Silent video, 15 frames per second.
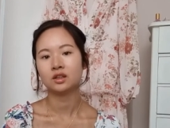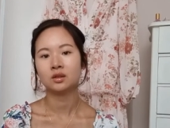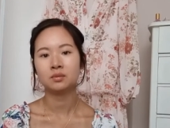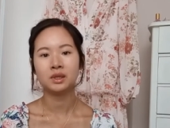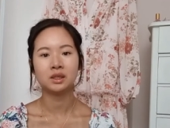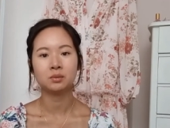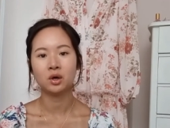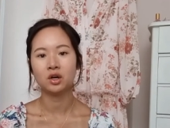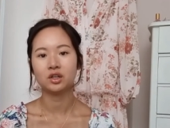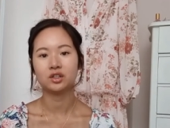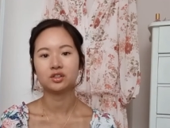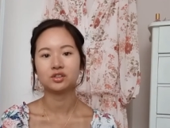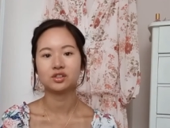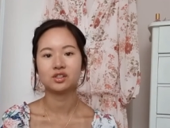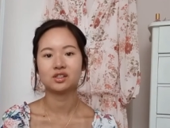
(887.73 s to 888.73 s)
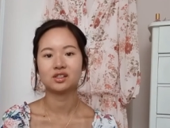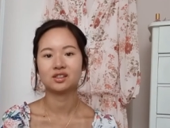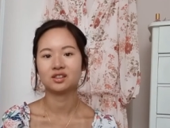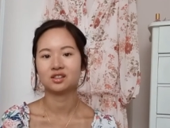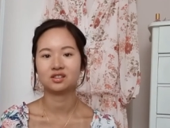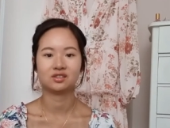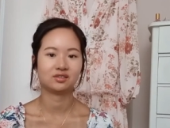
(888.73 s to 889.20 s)
the mini marts
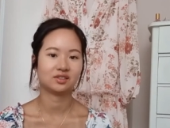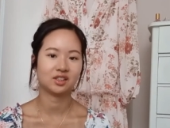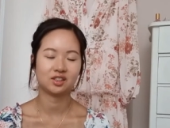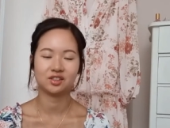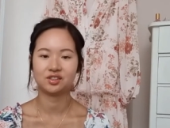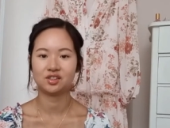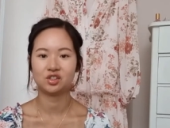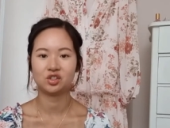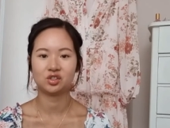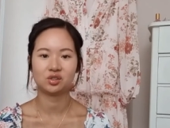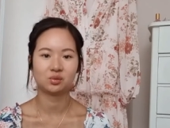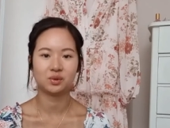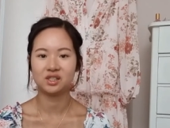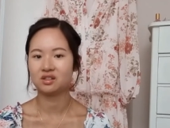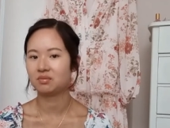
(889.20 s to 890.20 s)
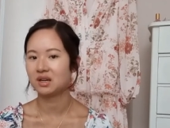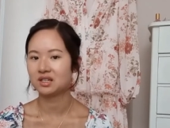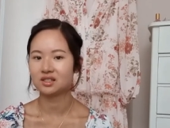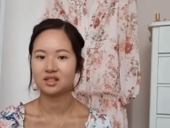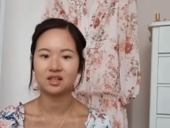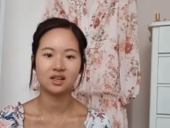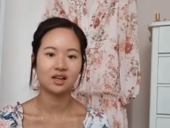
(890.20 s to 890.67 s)
because it's just a waste of
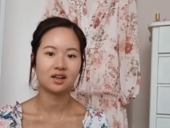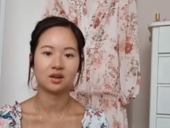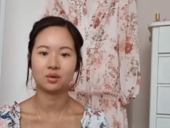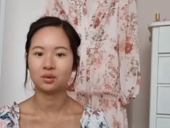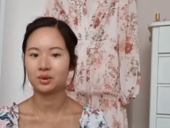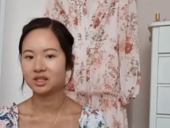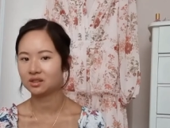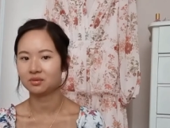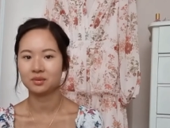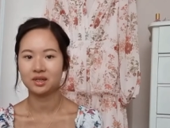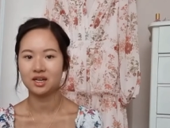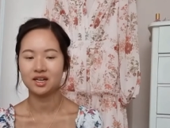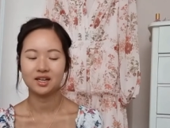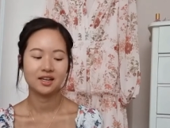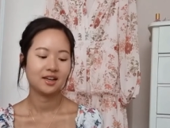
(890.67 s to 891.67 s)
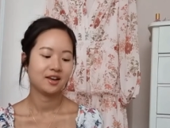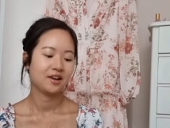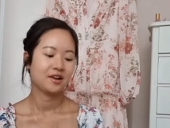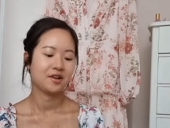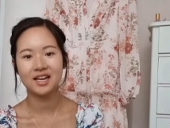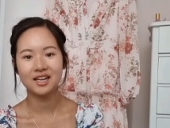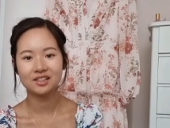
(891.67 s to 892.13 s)
plastic and a waste of money.
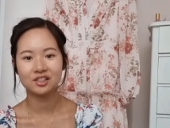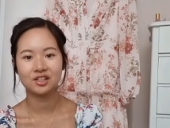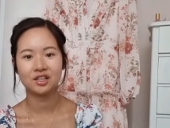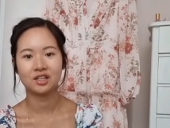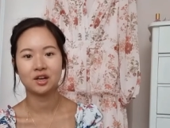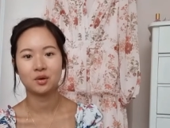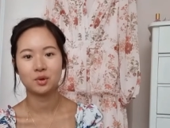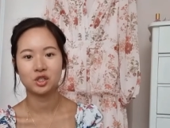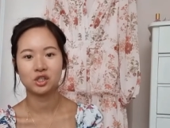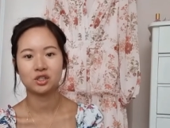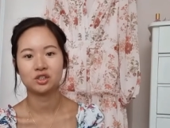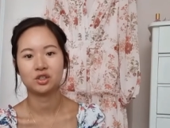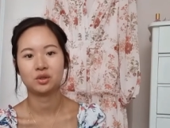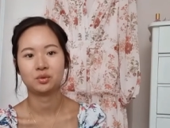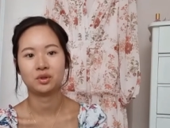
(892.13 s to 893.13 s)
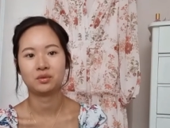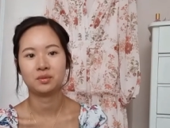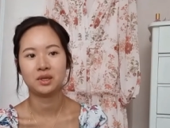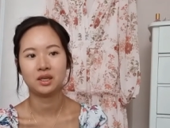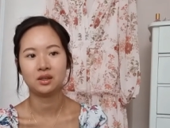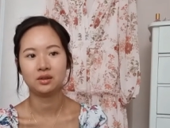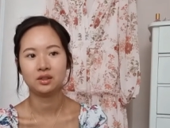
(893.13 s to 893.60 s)
Next thing I wish I took with
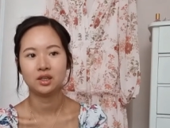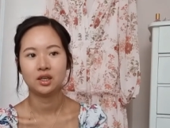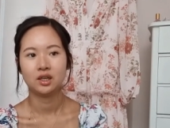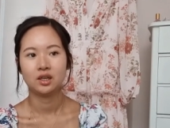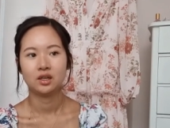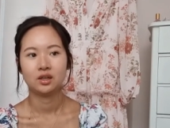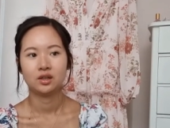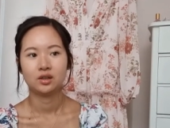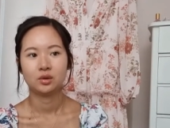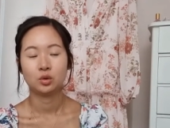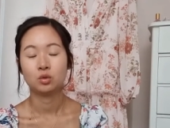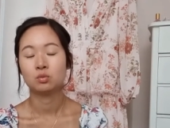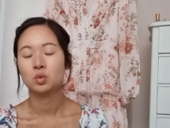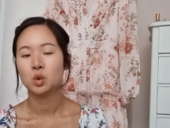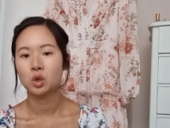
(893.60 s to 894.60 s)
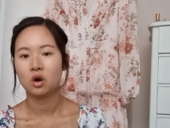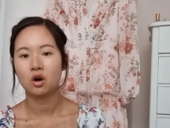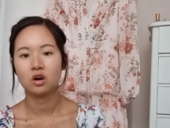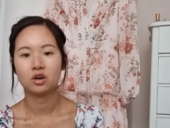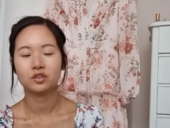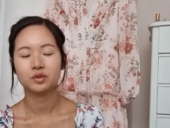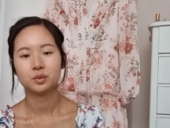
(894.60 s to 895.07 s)
me or more
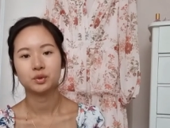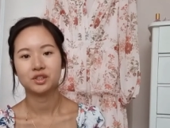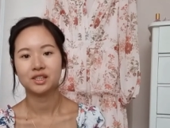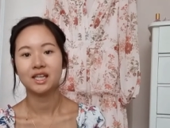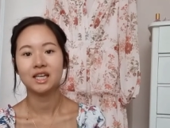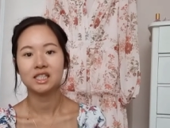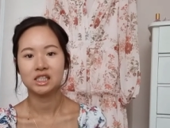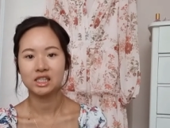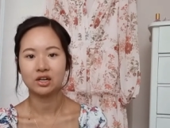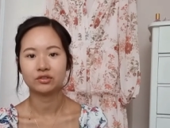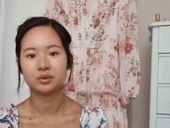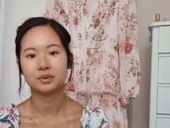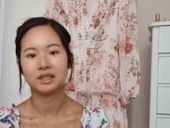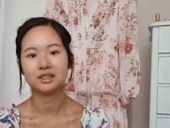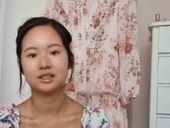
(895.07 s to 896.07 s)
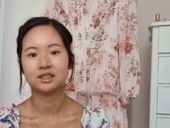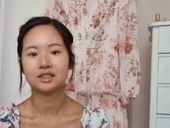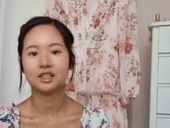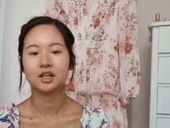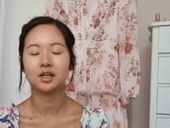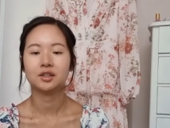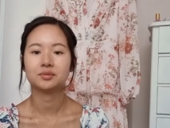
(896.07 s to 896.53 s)
of was insect repellent.
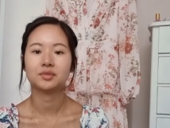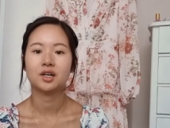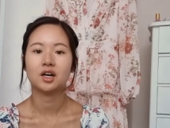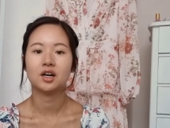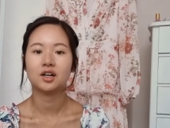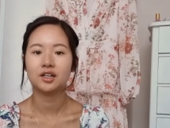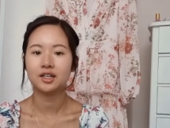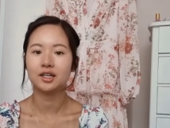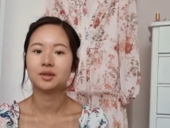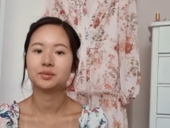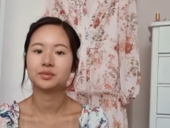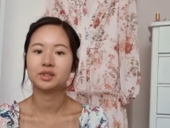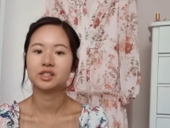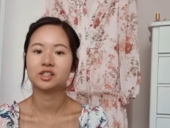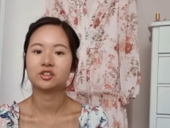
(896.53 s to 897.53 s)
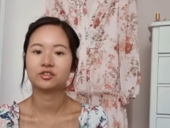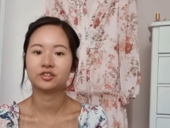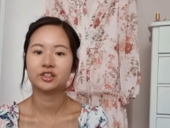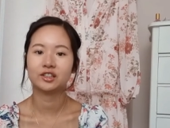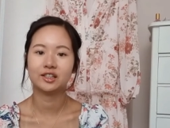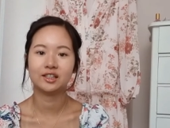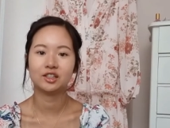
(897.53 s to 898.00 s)
Um, I am
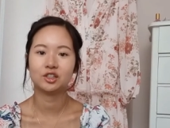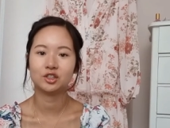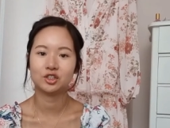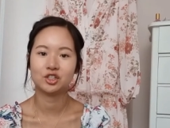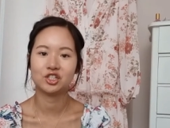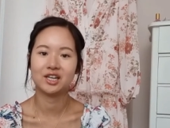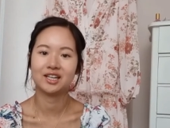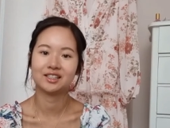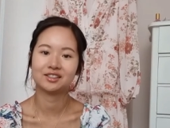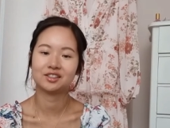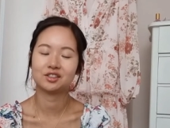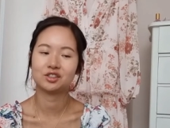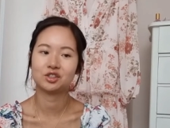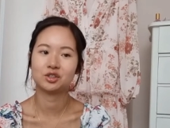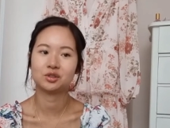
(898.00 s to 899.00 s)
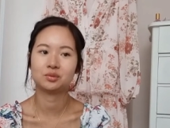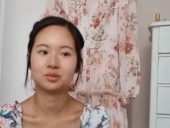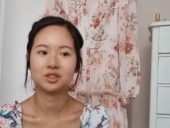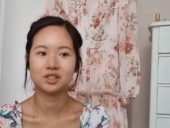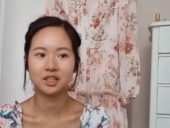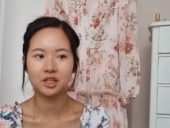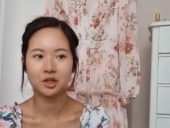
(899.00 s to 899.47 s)
severely allergic to
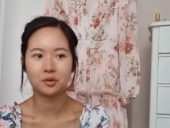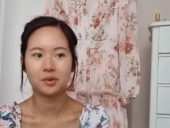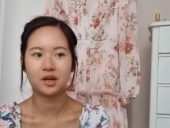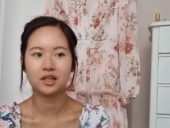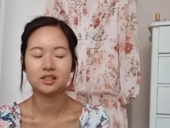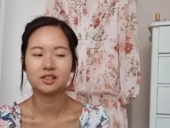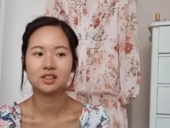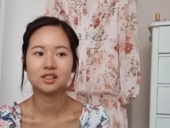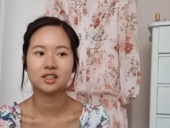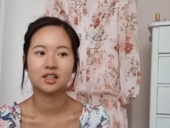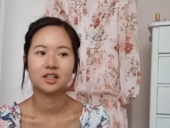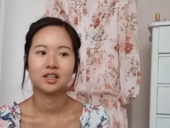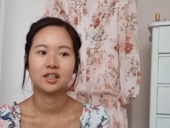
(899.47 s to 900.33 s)
mosquito bites.